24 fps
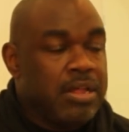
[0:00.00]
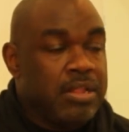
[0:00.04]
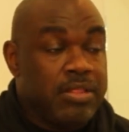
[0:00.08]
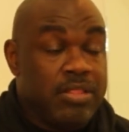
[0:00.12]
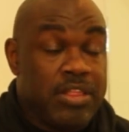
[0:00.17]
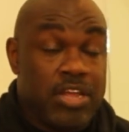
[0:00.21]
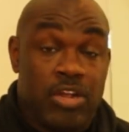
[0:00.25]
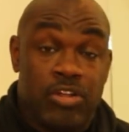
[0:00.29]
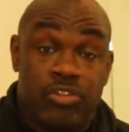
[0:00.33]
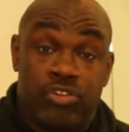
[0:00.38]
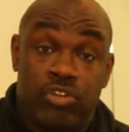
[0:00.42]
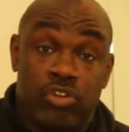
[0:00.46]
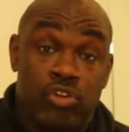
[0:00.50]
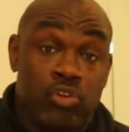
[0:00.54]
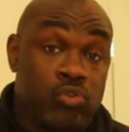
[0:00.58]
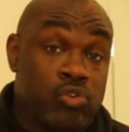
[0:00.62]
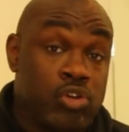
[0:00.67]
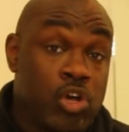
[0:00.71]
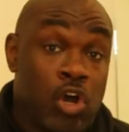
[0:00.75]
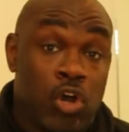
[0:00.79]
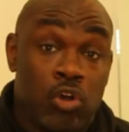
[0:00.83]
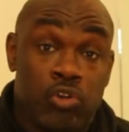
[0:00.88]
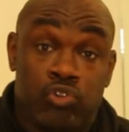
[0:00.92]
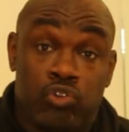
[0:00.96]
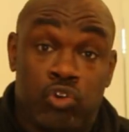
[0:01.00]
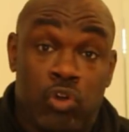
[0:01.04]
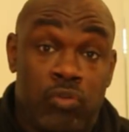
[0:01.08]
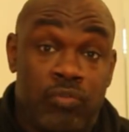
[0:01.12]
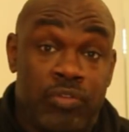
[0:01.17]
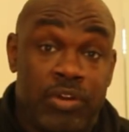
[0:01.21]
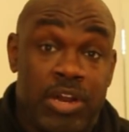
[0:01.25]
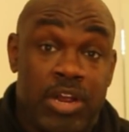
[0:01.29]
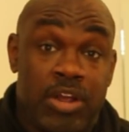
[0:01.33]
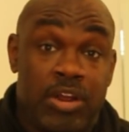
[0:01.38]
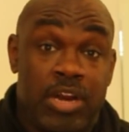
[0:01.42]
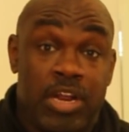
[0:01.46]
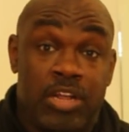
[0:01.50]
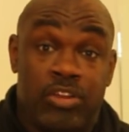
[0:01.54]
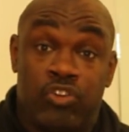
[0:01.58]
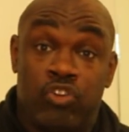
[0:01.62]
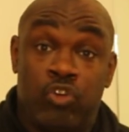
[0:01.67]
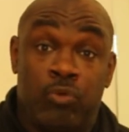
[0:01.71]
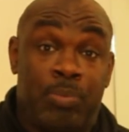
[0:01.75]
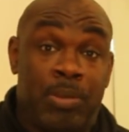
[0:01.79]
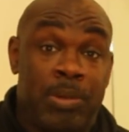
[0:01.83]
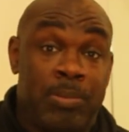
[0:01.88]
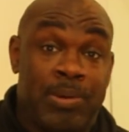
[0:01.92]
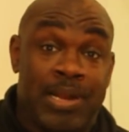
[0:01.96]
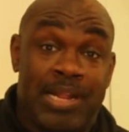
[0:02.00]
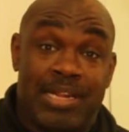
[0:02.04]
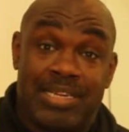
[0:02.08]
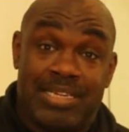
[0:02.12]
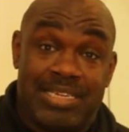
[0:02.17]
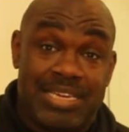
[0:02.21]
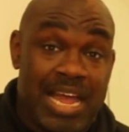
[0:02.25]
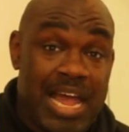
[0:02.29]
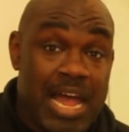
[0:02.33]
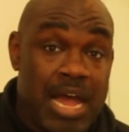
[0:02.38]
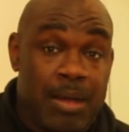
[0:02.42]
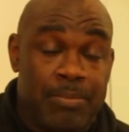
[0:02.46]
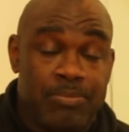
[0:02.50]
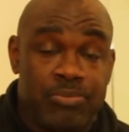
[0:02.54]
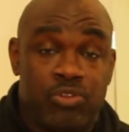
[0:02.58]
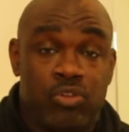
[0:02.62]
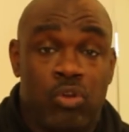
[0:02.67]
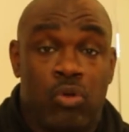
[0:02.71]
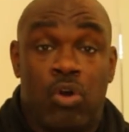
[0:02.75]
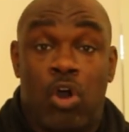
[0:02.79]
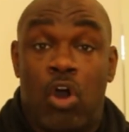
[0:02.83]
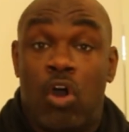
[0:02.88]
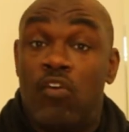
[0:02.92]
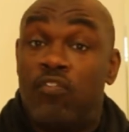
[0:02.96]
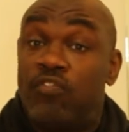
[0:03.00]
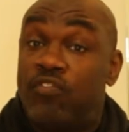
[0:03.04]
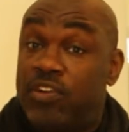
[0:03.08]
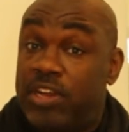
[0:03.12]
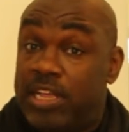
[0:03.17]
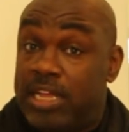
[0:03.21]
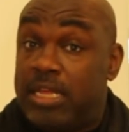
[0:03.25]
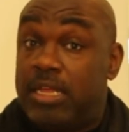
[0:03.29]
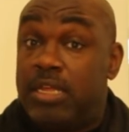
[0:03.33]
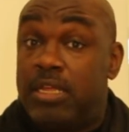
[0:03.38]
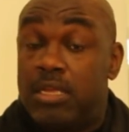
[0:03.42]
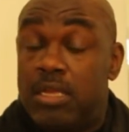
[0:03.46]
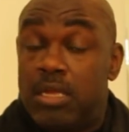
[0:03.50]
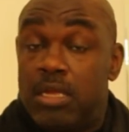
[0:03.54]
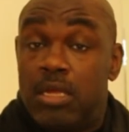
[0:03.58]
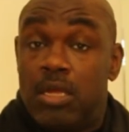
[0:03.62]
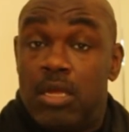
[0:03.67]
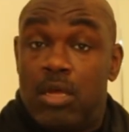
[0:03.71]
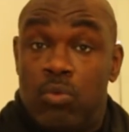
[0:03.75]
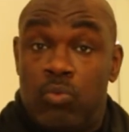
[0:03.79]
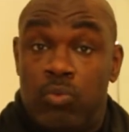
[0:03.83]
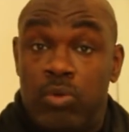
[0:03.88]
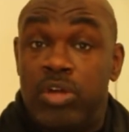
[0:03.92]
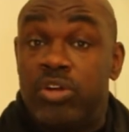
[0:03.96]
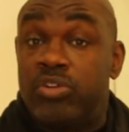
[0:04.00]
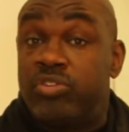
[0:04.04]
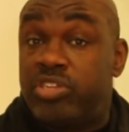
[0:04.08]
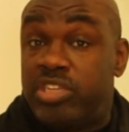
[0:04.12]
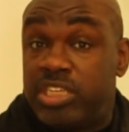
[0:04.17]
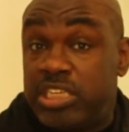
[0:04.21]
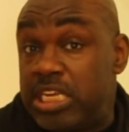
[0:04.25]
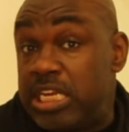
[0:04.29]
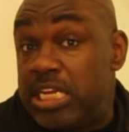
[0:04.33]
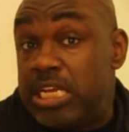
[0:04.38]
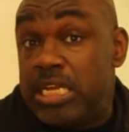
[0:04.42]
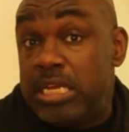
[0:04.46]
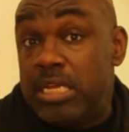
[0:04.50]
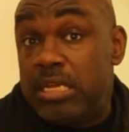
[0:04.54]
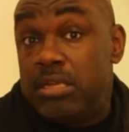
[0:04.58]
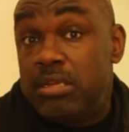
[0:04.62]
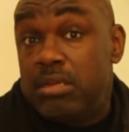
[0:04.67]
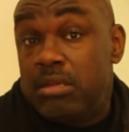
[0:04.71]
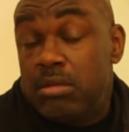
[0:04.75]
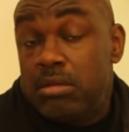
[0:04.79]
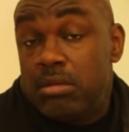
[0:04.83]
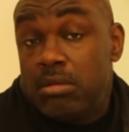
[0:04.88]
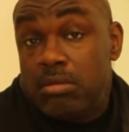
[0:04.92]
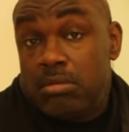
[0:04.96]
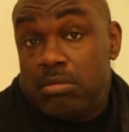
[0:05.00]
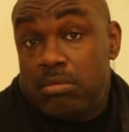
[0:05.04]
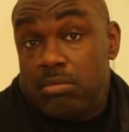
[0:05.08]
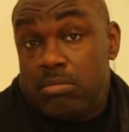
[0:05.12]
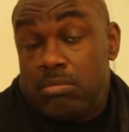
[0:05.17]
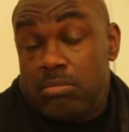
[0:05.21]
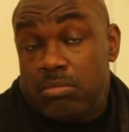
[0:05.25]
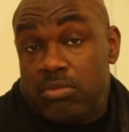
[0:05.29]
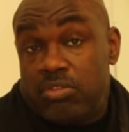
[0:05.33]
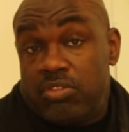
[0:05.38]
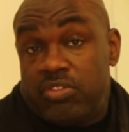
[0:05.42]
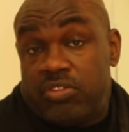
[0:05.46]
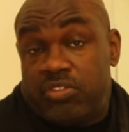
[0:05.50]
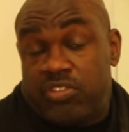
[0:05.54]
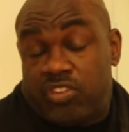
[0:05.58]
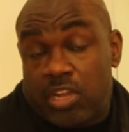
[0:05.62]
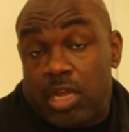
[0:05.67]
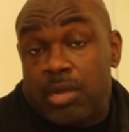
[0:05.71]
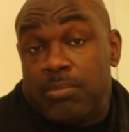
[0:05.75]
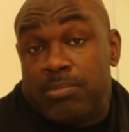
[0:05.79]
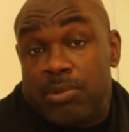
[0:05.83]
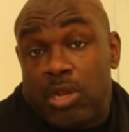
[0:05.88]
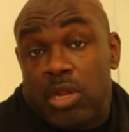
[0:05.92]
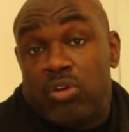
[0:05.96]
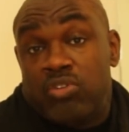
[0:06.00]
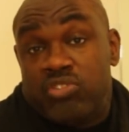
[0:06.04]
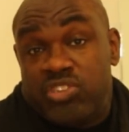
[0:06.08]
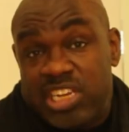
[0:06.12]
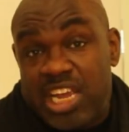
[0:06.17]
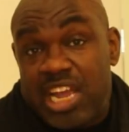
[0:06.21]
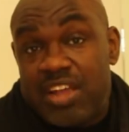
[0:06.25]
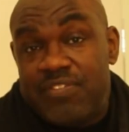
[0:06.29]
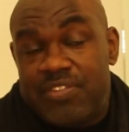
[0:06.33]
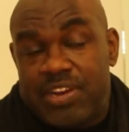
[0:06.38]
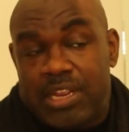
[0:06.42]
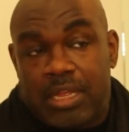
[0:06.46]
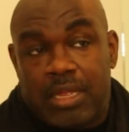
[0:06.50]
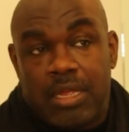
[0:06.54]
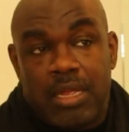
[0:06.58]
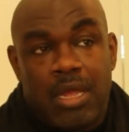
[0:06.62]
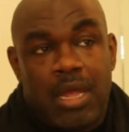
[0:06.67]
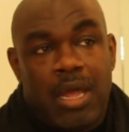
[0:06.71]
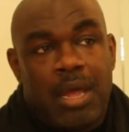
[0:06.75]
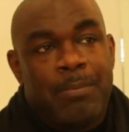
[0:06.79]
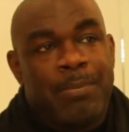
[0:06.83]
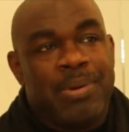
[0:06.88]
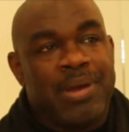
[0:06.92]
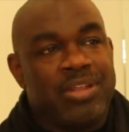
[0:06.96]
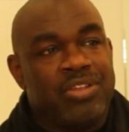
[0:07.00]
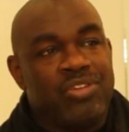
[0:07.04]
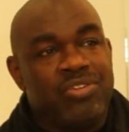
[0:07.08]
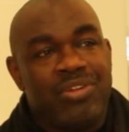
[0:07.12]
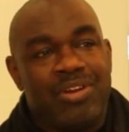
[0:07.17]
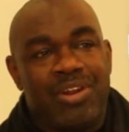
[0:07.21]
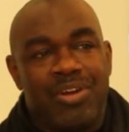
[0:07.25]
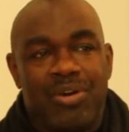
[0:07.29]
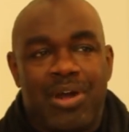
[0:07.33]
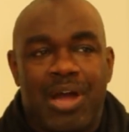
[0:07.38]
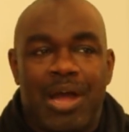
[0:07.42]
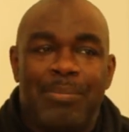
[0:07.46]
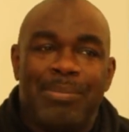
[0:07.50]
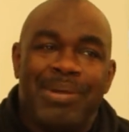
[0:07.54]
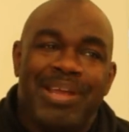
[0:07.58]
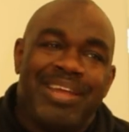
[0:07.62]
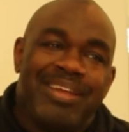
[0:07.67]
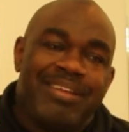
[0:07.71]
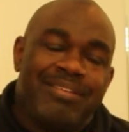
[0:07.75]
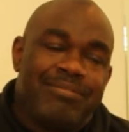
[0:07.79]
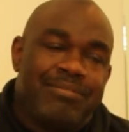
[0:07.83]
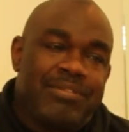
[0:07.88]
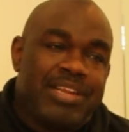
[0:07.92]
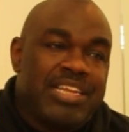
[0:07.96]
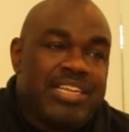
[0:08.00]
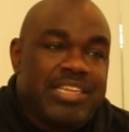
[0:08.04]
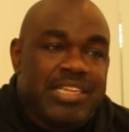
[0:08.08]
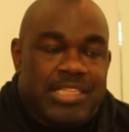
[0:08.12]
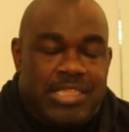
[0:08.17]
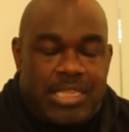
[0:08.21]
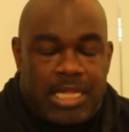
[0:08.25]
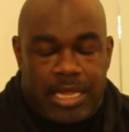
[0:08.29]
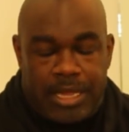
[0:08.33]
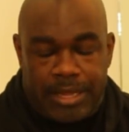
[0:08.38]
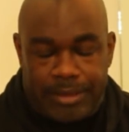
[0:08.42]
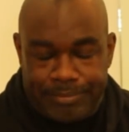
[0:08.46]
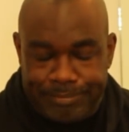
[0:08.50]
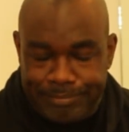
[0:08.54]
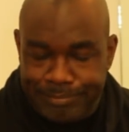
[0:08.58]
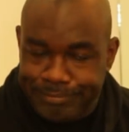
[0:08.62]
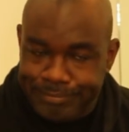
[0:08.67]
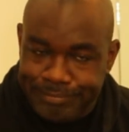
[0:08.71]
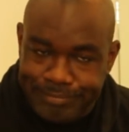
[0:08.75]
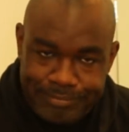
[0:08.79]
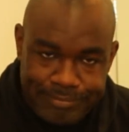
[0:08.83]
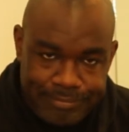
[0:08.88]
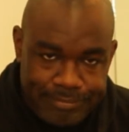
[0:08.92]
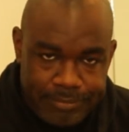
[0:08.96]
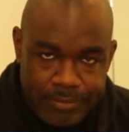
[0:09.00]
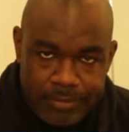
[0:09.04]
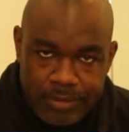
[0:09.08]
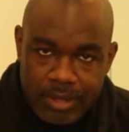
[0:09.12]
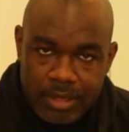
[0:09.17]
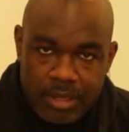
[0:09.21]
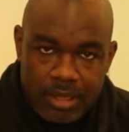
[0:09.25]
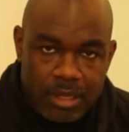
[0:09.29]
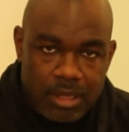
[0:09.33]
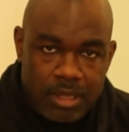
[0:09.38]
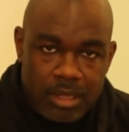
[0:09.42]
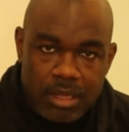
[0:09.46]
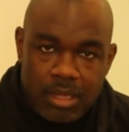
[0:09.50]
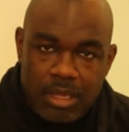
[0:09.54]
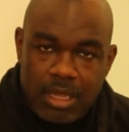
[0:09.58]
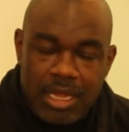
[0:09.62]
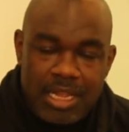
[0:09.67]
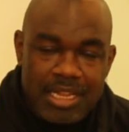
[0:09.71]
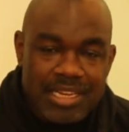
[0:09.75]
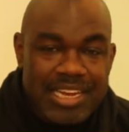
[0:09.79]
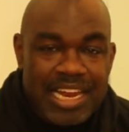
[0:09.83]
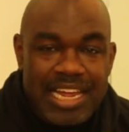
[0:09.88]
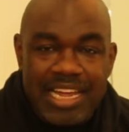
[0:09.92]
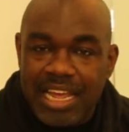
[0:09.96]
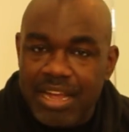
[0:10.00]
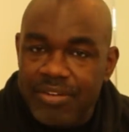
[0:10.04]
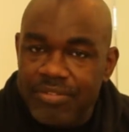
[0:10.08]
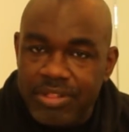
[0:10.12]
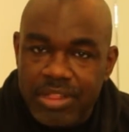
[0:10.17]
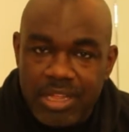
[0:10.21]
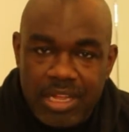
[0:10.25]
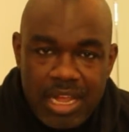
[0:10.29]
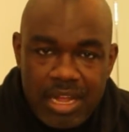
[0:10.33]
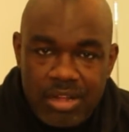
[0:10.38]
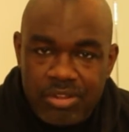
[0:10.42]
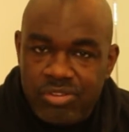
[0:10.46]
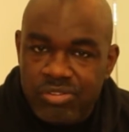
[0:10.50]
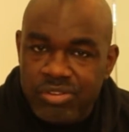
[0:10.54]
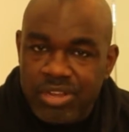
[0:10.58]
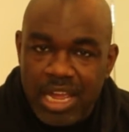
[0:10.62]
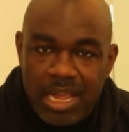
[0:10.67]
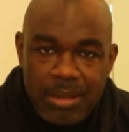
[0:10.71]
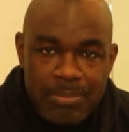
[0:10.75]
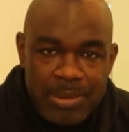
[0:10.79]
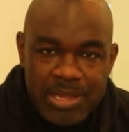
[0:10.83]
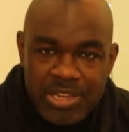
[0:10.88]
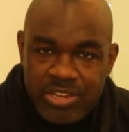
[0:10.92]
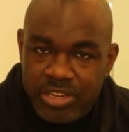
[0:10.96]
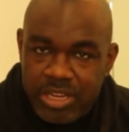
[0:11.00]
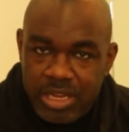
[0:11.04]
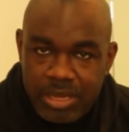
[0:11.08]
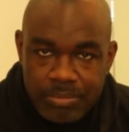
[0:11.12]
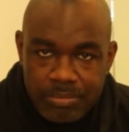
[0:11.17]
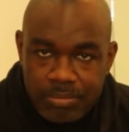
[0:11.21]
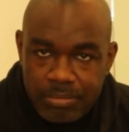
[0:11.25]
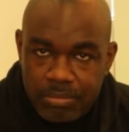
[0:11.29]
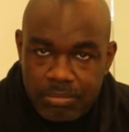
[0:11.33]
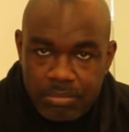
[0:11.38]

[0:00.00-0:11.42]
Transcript: There's a new culture over there. There's new people at the top. So hopefully we'll see some longevity. But, you know, I mean, this is the thing. It's like everything else. You can't be cheap.